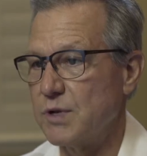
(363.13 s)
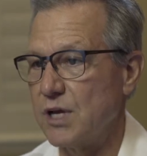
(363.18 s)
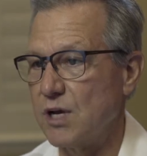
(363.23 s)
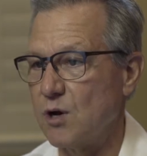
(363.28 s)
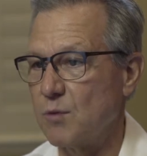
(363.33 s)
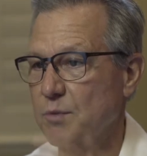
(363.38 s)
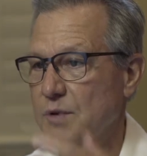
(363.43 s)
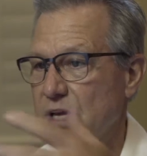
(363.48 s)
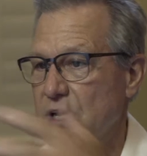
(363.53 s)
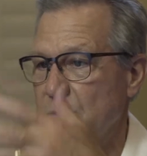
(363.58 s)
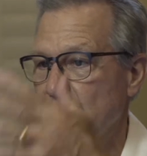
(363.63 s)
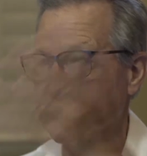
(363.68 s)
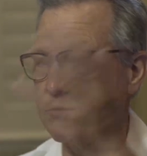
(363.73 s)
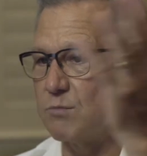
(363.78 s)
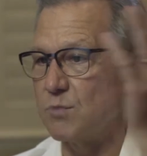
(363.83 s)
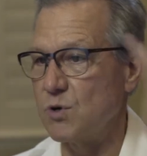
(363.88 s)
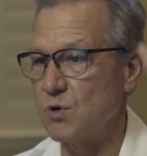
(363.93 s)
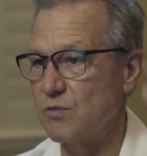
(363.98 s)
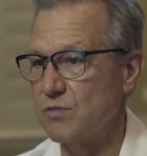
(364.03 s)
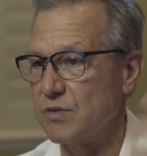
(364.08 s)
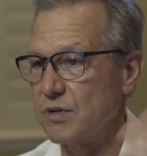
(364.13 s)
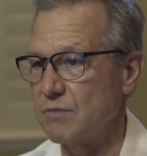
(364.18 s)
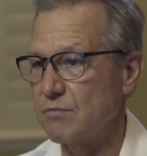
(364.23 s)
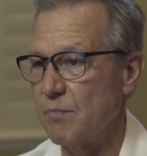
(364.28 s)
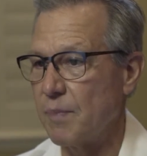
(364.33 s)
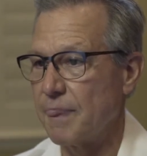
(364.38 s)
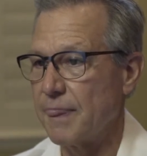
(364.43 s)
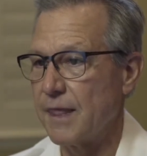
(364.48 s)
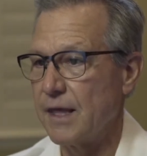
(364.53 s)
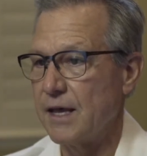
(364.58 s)
to help keep it moving.
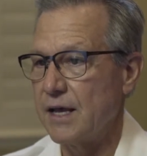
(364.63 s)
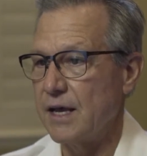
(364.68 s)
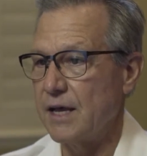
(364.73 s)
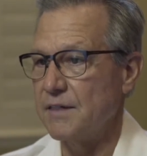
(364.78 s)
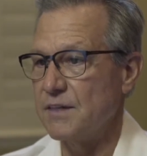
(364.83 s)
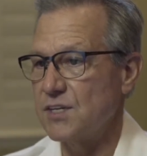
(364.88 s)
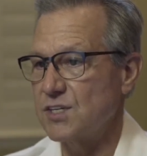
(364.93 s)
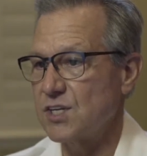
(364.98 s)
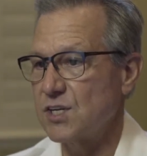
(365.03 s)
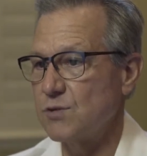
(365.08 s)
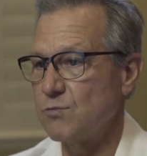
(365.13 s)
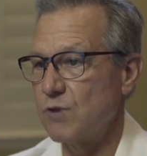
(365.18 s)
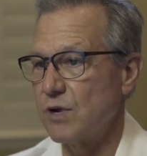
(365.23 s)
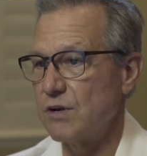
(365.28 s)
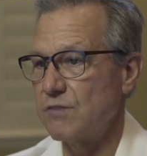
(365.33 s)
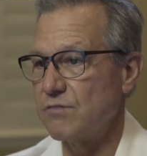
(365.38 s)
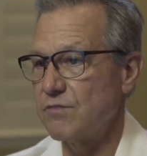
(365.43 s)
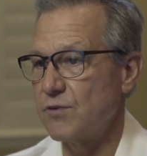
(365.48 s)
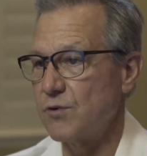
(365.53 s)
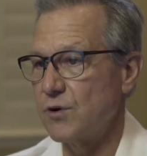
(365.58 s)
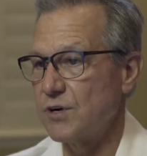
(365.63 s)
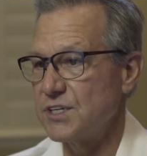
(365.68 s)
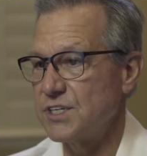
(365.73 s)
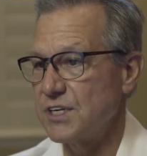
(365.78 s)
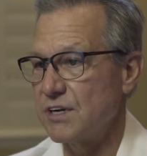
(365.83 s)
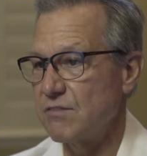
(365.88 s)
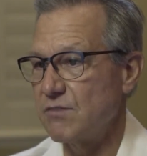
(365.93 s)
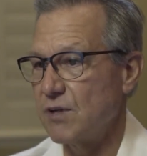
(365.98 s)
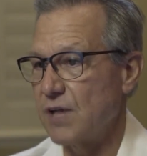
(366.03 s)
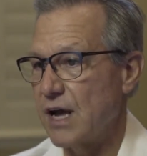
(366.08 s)
And this can run for
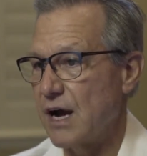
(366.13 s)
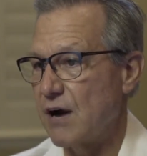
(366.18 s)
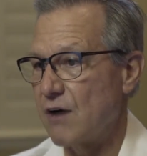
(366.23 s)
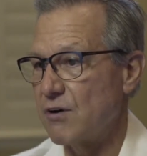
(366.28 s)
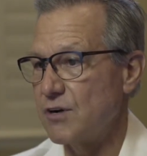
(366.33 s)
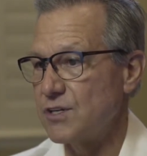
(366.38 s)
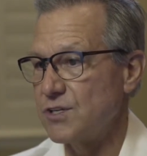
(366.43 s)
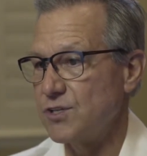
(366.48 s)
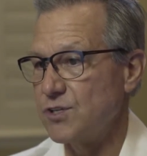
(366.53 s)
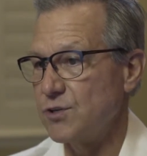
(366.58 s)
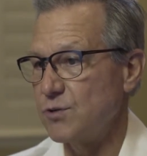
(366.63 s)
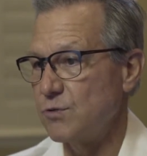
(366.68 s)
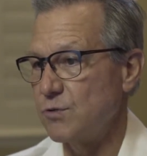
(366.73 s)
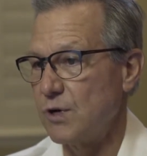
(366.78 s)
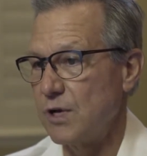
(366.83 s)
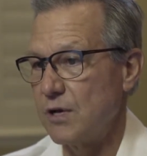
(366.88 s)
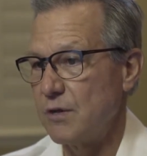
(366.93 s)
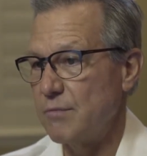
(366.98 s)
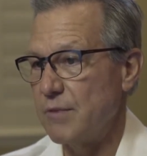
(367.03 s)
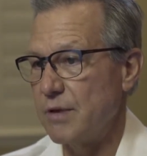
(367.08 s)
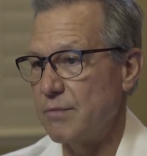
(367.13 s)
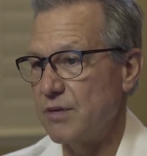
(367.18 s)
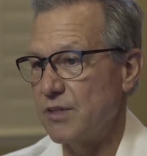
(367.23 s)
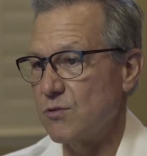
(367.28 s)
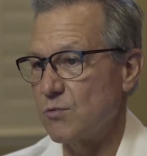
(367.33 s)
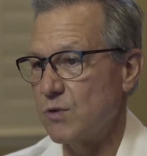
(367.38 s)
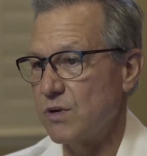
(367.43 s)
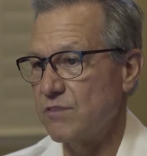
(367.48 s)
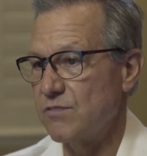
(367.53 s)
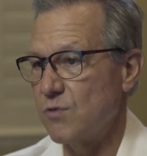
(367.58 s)
several hours, do maybe
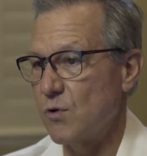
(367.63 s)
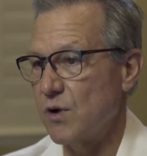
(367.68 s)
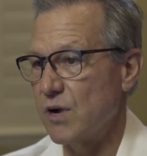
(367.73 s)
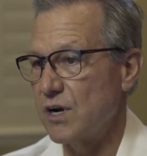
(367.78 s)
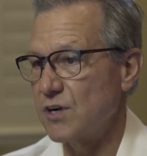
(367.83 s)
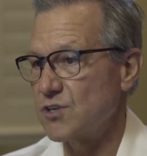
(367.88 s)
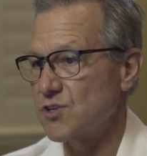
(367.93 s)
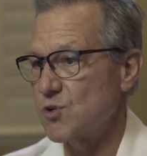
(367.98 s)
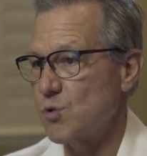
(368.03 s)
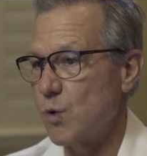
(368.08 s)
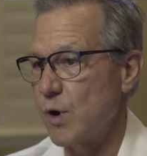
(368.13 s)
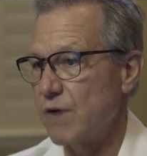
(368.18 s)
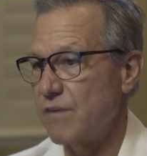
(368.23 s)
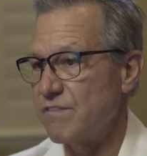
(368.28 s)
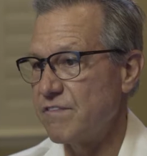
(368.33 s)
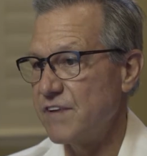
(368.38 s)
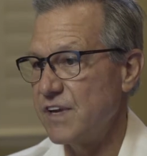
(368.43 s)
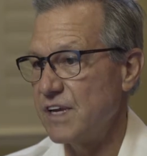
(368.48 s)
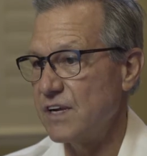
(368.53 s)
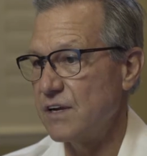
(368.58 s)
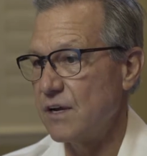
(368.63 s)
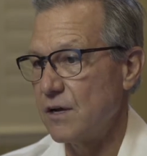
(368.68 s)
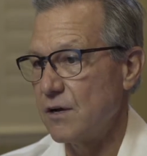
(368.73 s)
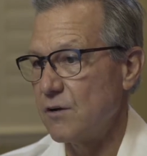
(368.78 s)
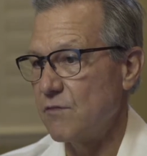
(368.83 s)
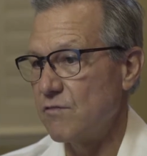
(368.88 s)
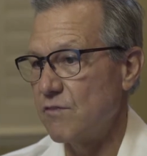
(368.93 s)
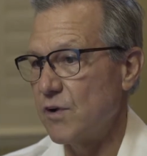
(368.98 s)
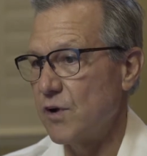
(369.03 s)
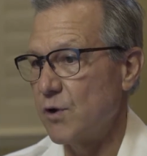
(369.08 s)
300-400 square feet
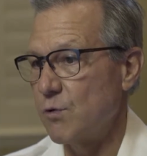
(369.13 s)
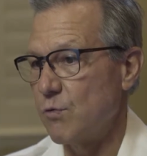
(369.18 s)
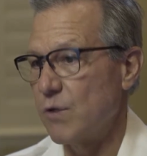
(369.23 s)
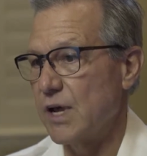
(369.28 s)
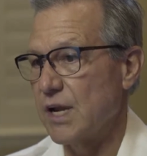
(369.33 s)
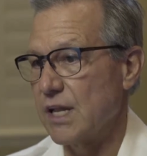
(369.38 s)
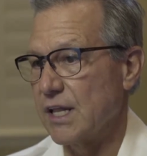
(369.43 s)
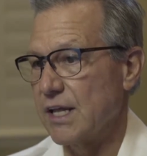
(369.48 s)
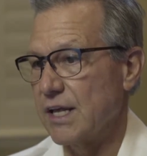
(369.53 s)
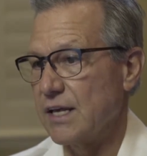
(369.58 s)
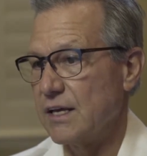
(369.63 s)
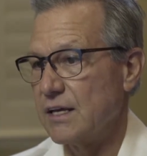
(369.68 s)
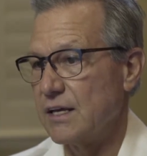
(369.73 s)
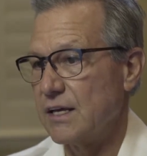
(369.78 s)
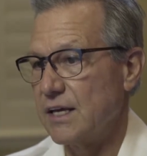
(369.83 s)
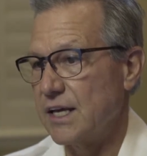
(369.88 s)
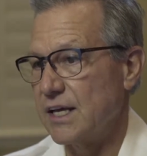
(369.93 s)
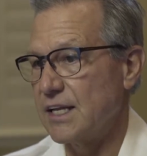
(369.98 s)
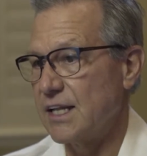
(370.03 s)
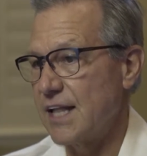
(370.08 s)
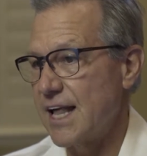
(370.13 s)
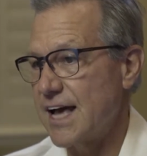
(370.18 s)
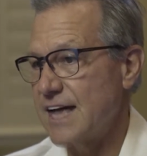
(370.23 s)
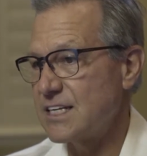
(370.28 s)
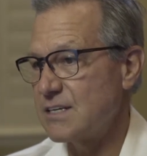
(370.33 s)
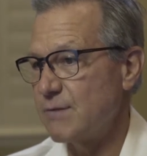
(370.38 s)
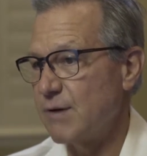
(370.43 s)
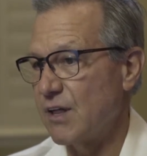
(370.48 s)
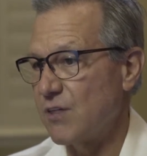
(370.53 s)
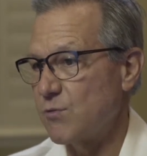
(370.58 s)
very readily, and
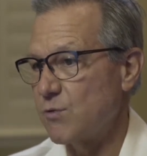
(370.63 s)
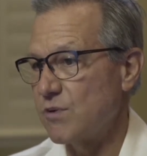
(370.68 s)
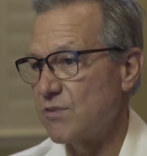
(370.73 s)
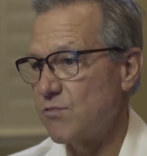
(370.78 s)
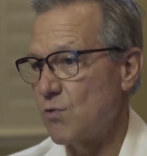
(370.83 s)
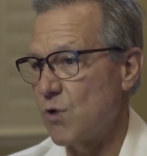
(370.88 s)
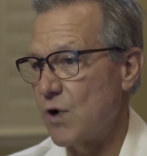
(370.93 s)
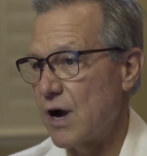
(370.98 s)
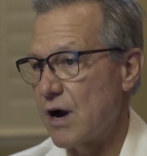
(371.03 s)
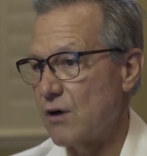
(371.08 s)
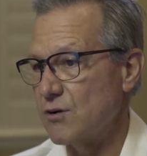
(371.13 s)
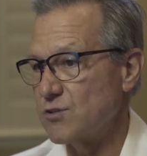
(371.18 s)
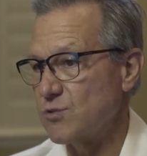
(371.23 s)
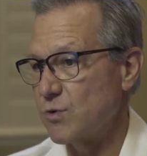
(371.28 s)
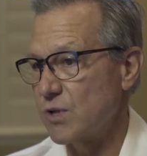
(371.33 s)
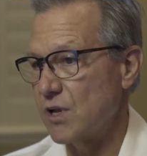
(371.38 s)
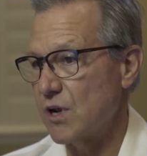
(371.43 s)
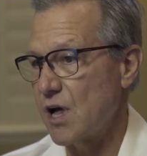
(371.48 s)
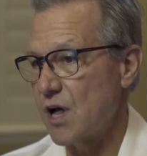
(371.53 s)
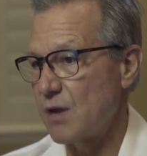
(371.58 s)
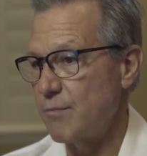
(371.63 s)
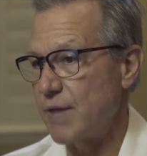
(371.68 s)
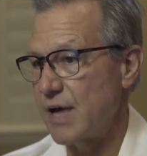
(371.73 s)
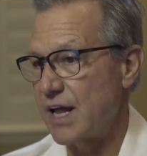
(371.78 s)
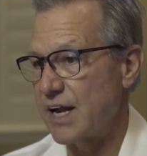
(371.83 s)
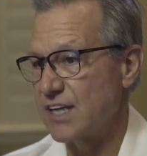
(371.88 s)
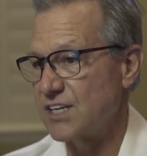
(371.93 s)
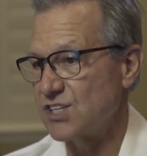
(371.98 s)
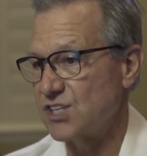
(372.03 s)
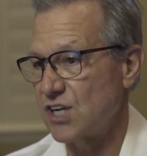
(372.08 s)
last about 3 or 4 hours with an
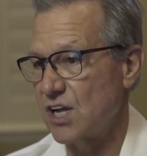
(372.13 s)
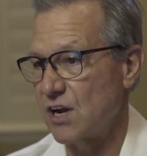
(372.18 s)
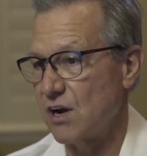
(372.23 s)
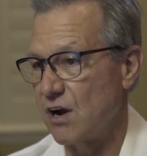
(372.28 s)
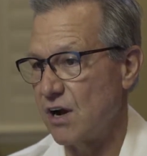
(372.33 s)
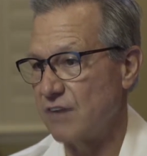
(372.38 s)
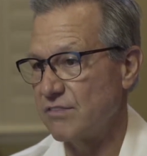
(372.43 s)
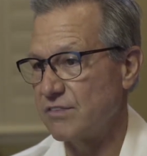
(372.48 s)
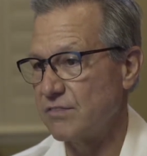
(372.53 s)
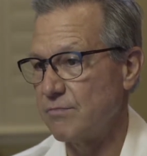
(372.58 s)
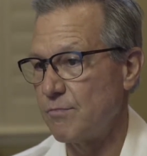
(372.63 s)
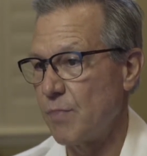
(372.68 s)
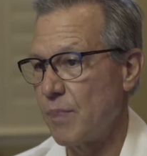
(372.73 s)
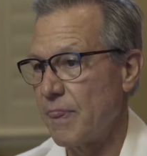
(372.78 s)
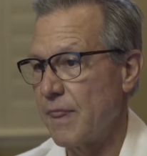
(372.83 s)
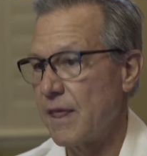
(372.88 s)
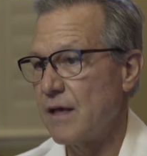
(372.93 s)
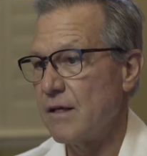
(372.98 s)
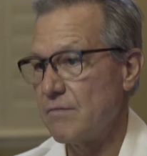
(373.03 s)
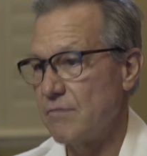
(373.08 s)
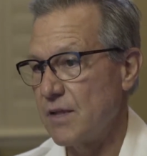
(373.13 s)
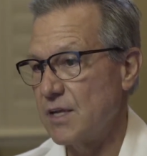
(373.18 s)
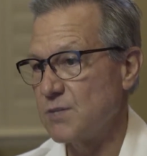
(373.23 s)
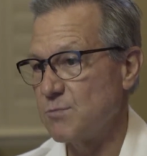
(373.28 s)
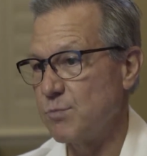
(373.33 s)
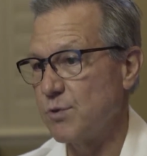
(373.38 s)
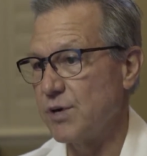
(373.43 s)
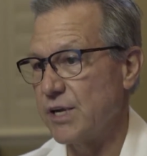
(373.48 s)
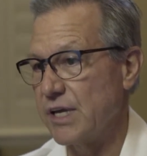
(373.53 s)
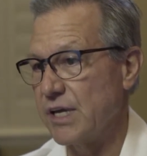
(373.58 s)
automatic shut-off. That's
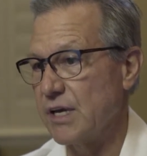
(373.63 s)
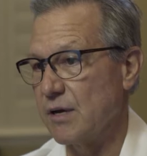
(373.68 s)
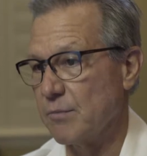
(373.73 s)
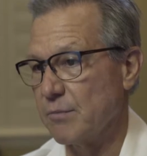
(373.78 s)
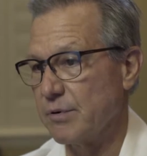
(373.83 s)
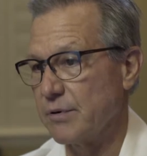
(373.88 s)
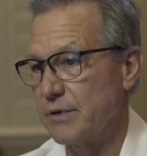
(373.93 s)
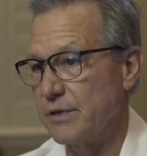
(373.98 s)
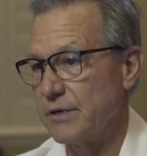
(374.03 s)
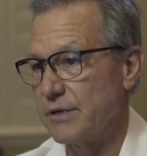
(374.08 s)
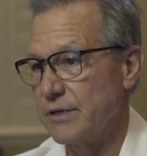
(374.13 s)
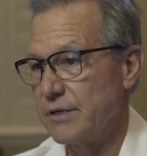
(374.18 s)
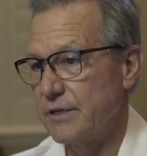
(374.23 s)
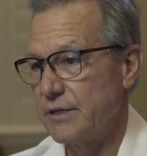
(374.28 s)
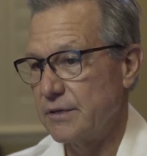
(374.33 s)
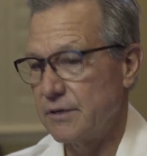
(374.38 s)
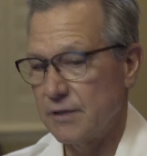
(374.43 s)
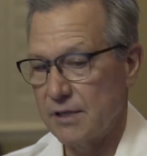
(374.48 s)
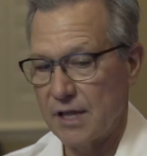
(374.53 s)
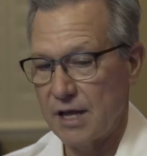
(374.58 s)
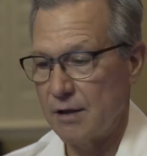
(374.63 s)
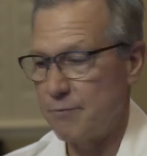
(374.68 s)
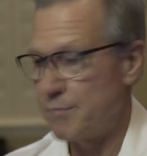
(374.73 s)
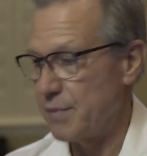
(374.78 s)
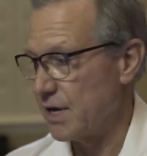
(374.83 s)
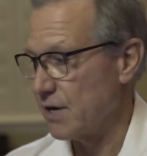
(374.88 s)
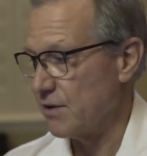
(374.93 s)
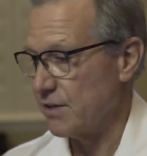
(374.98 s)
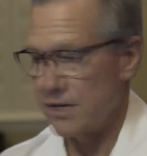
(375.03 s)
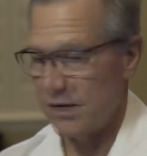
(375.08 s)
pretty hip. A lot
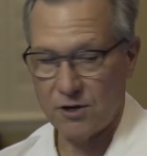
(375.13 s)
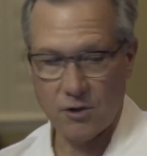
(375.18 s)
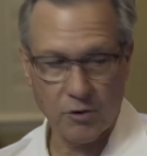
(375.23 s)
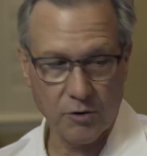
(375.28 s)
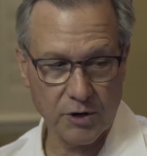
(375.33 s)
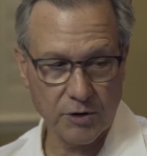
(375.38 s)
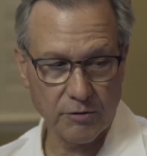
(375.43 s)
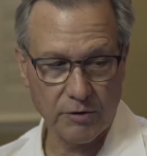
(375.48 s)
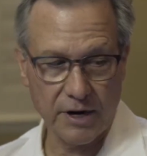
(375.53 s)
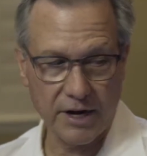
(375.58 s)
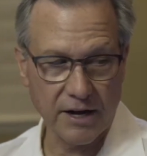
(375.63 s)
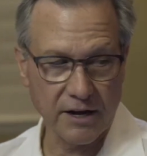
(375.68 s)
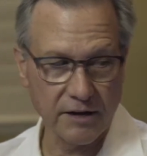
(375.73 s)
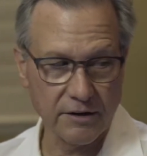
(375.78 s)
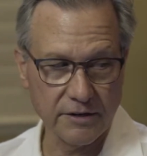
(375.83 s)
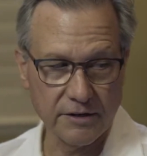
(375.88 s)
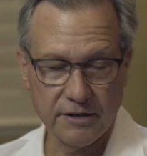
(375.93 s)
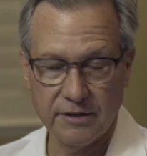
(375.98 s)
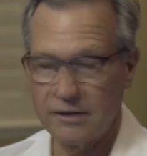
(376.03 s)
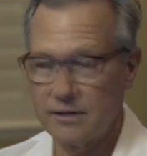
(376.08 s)
better than going around